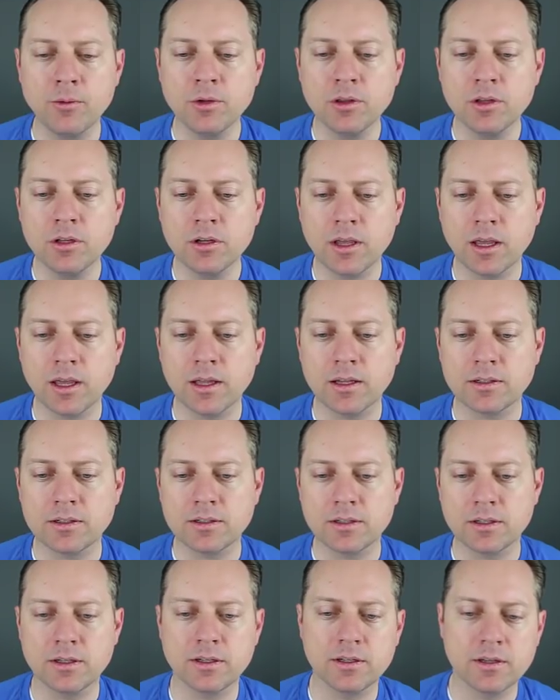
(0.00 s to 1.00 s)
would look
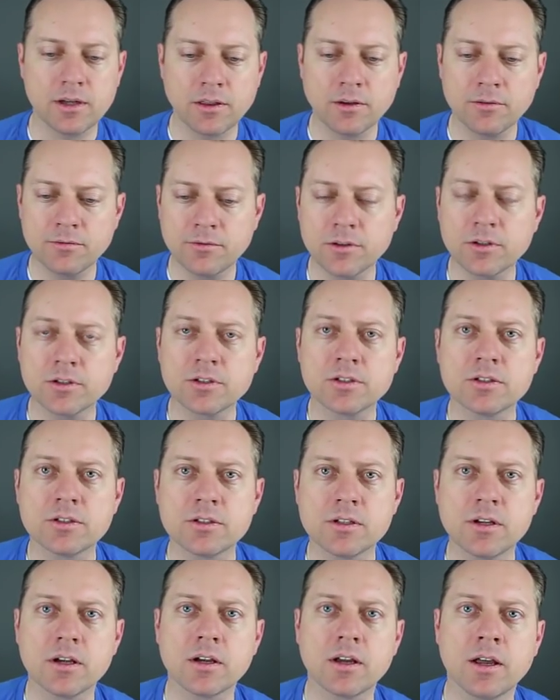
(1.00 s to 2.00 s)
at uh, another verse,
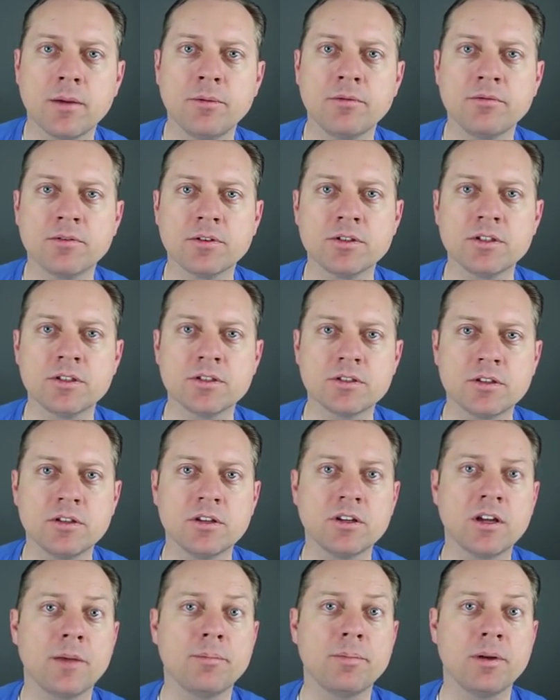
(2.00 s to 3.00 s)
a couple verses to
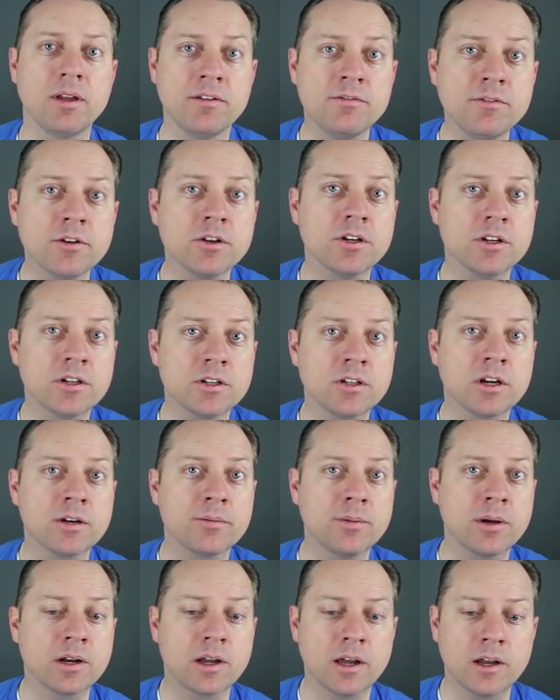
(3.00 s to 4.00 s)
look up. If you're going to talk
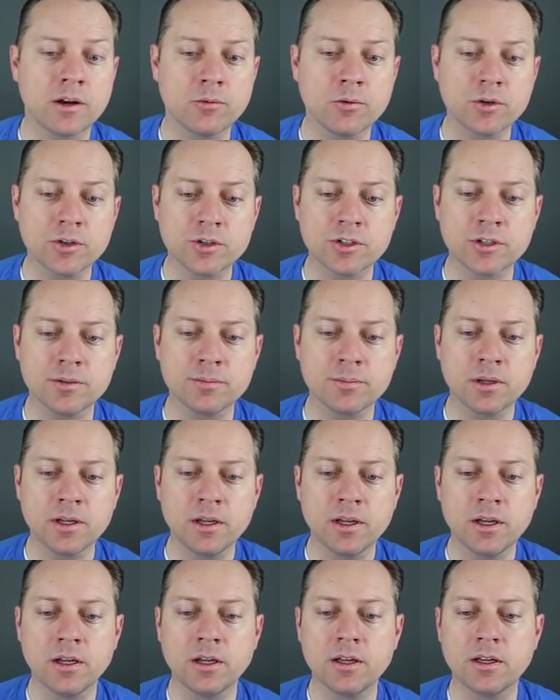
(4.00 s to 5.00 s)
about idol worship,
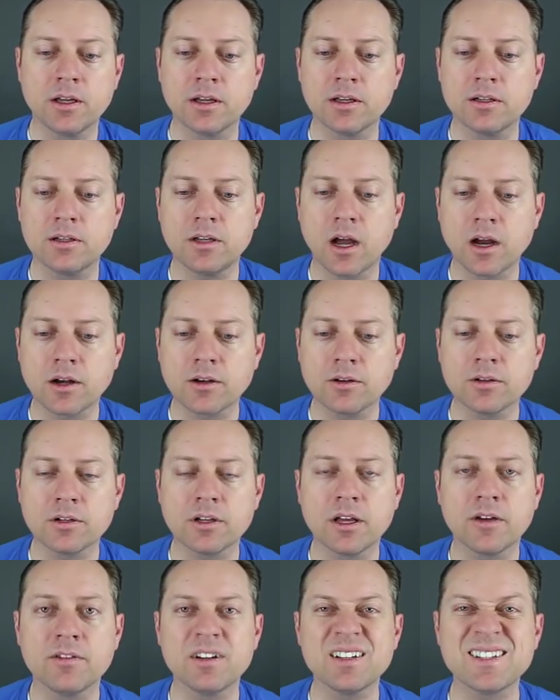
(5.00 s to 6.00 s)
uh, Doctrine and
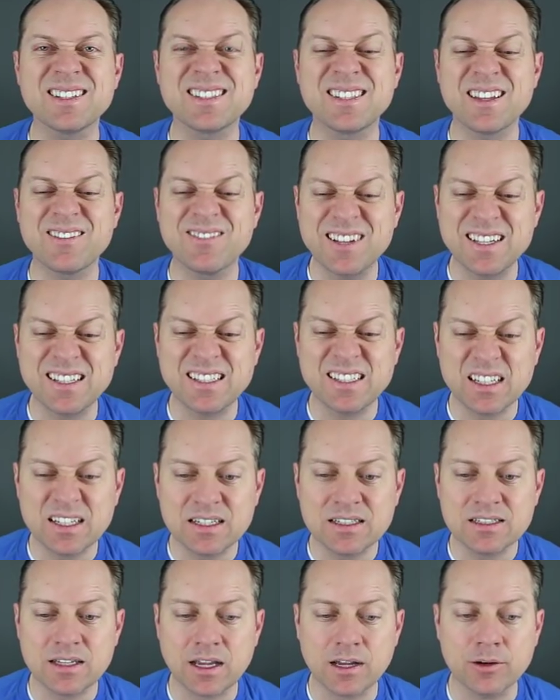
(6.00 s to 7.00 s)
Covenants
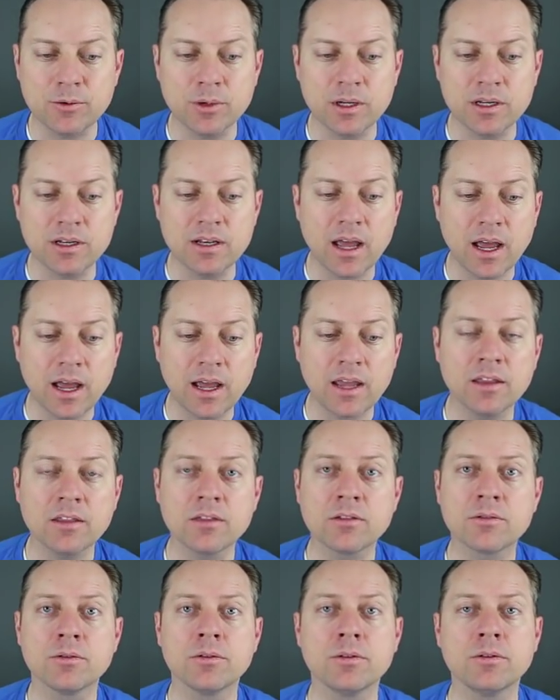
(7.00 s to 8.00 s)
76, I'd read 9
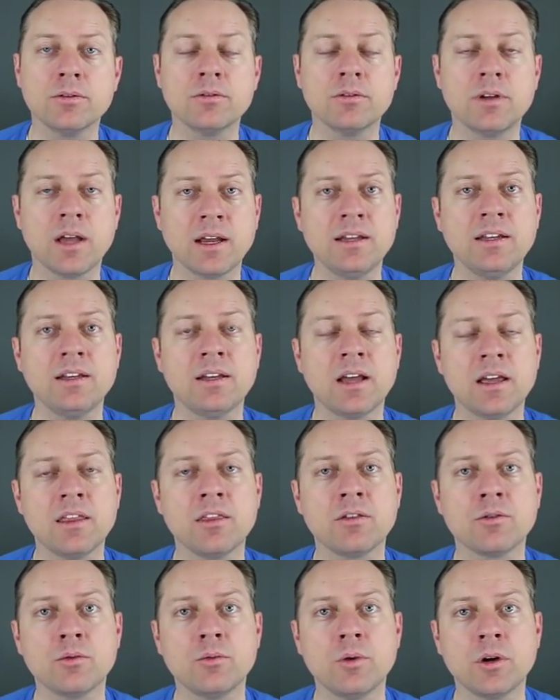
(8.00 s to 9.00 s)
through
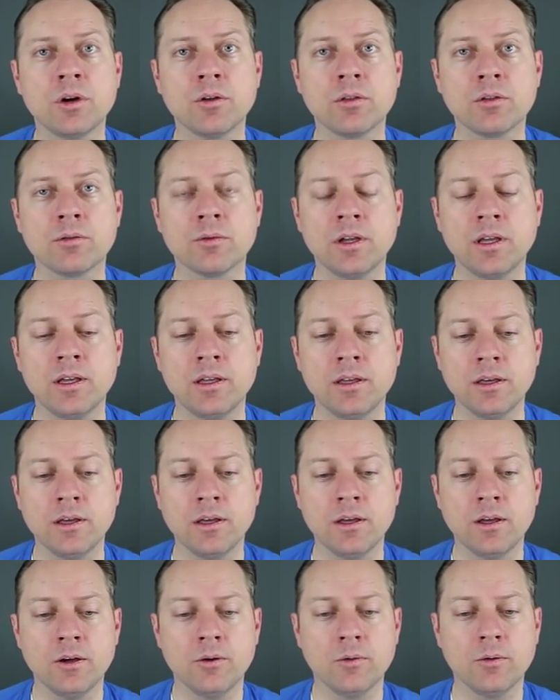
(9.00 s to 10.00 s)
99 through 103,
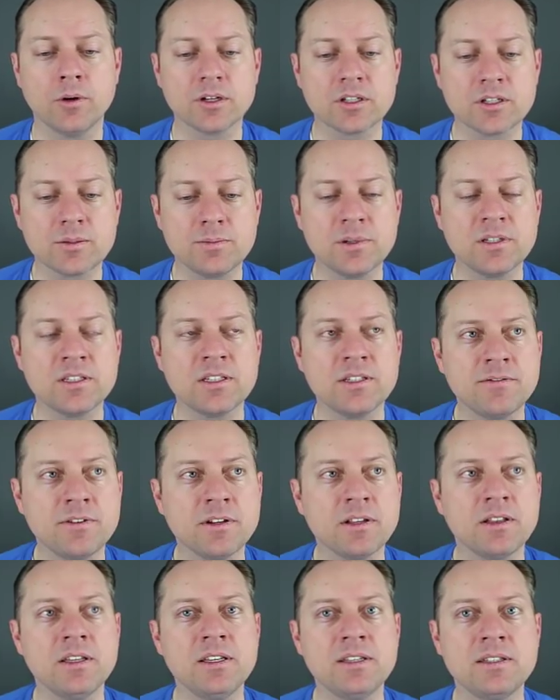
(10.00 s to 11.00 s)
where it
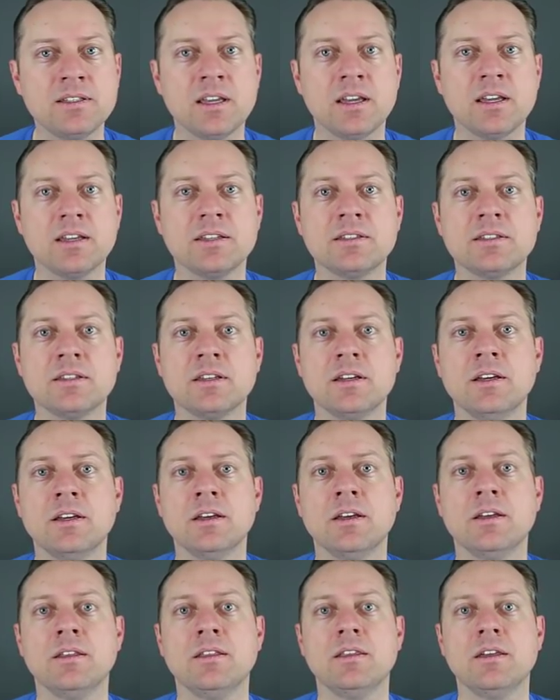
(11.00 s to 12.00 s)
specifically says
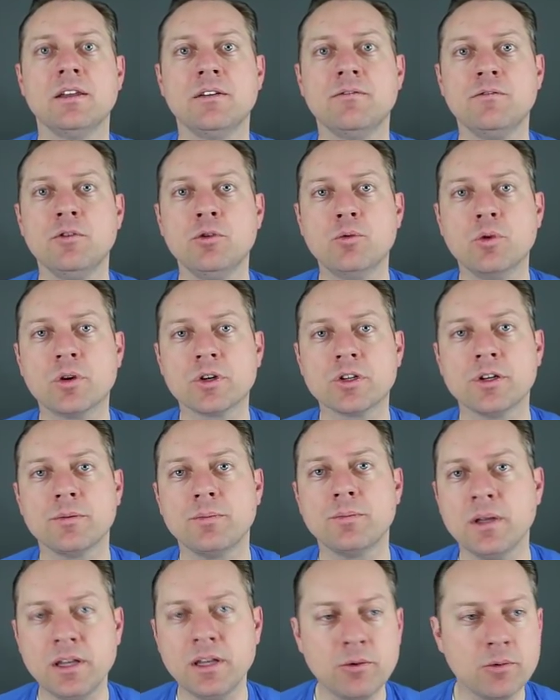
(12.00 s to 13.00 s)
that if you
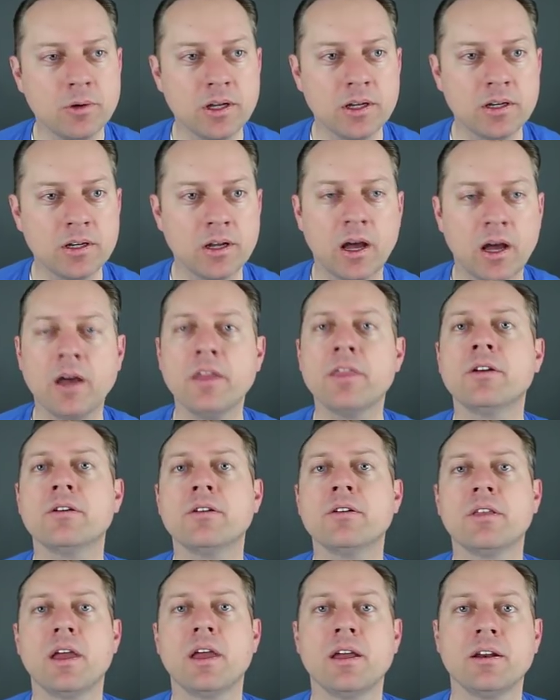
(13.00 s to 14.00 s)
worship anyone other
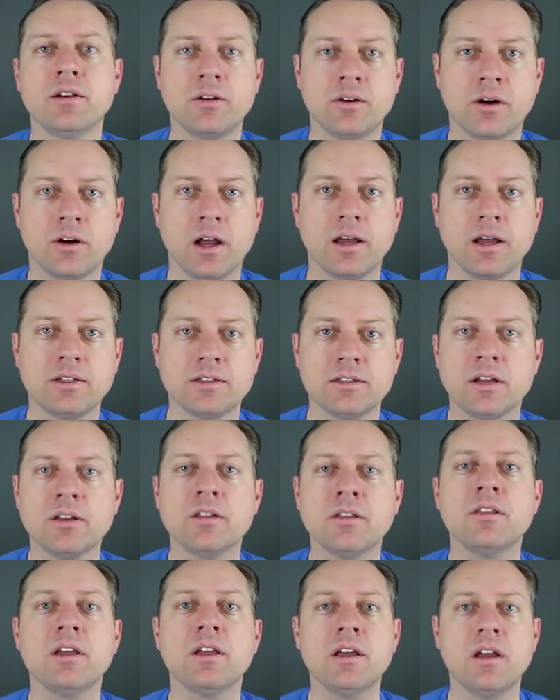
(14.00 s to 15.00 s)
than Christ,
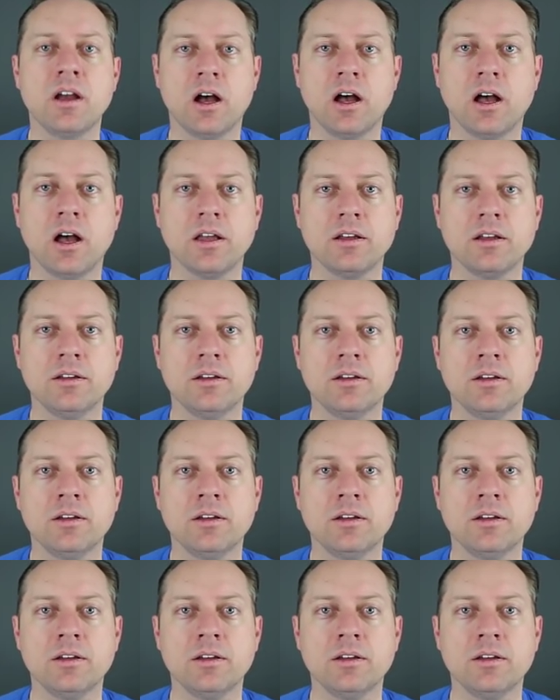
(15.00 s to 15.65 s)
other than God,